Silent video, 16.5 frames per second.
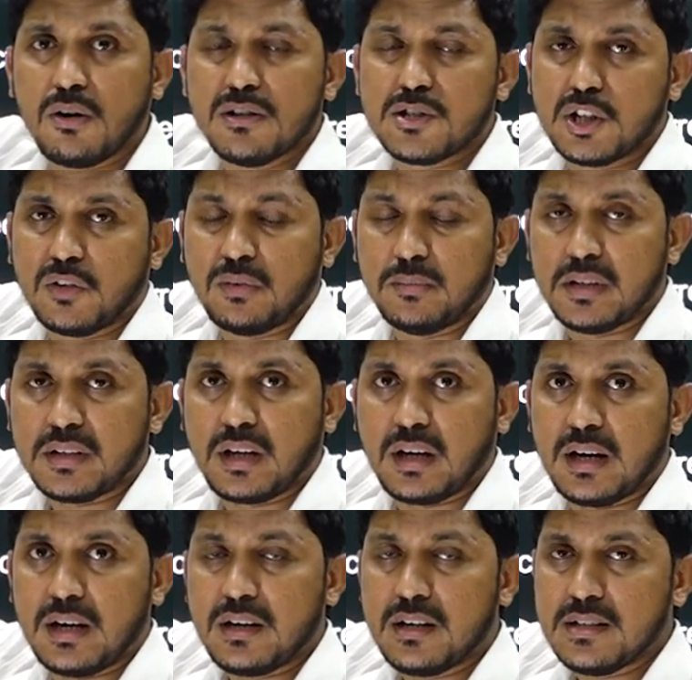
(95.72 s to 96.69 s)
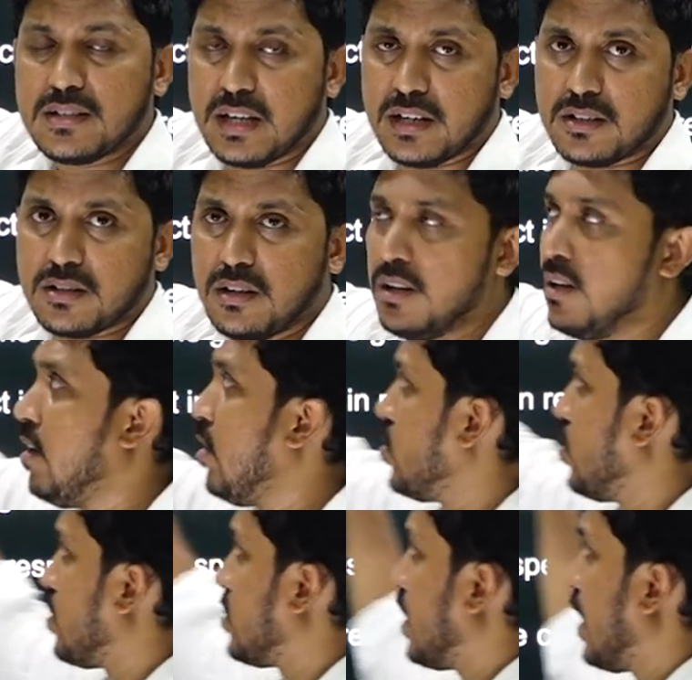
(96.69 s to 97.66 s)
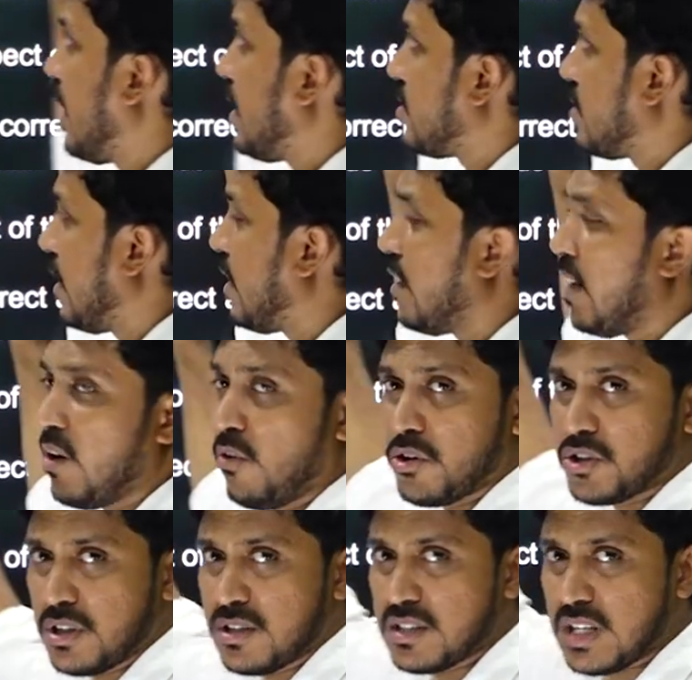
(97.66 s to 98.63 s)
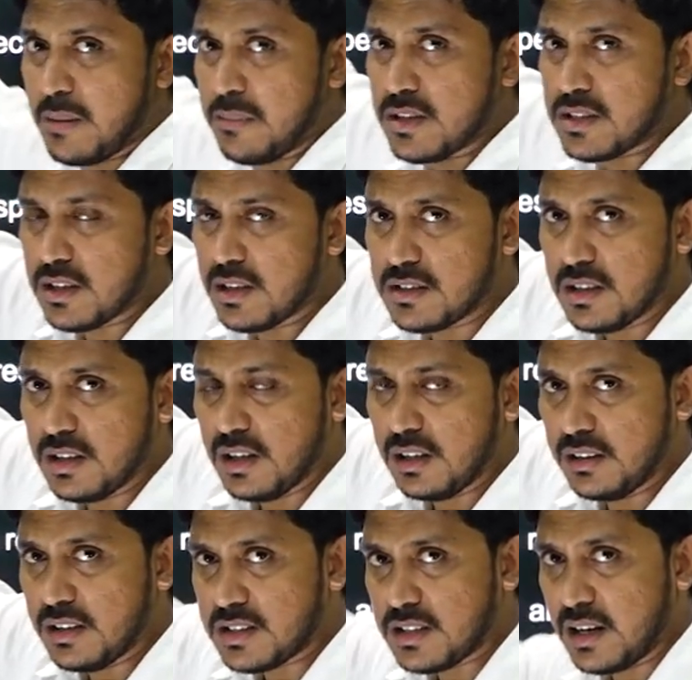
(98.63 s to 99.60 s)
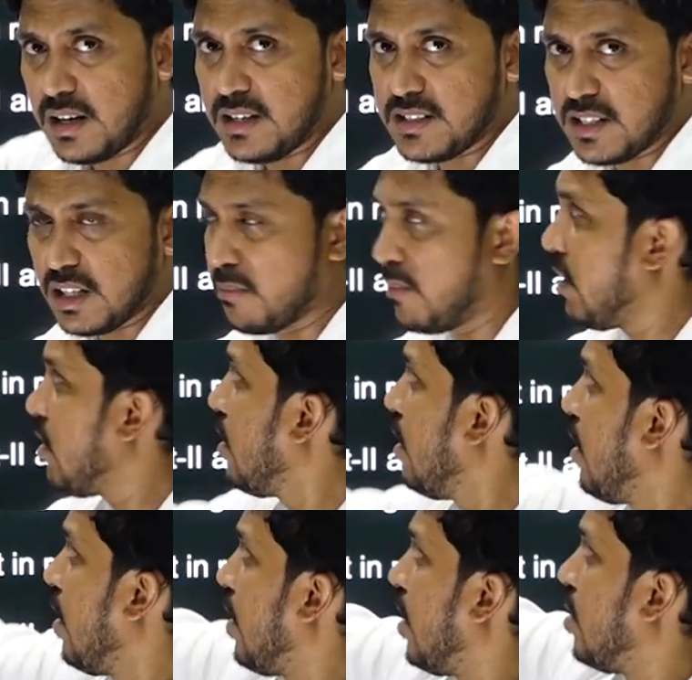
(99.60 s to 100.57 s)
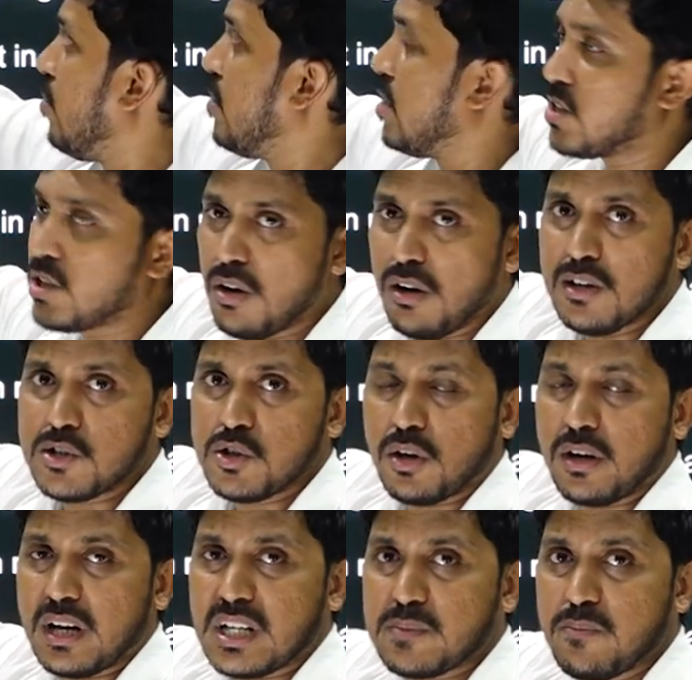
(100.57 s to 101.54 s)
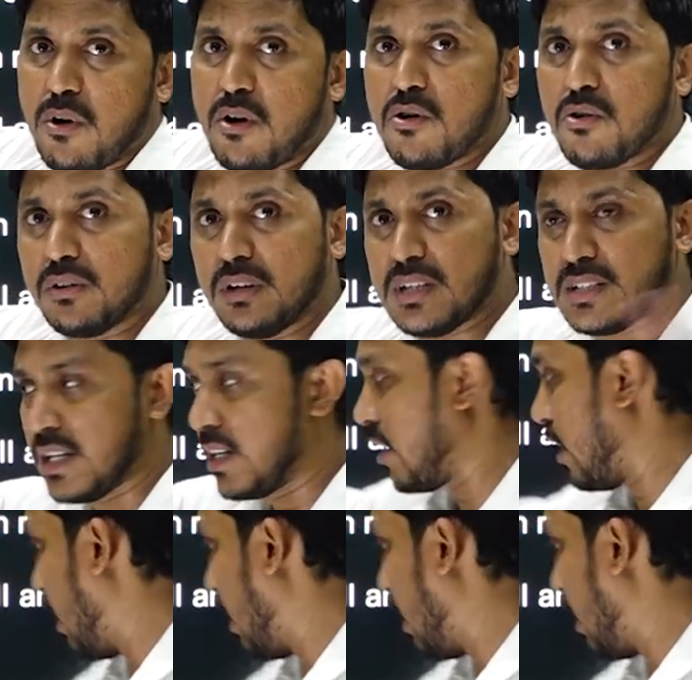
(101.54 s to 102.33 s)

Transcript: also from the current set. So, set, set A questions I am discussing in this current segment, numbers also correspond to the set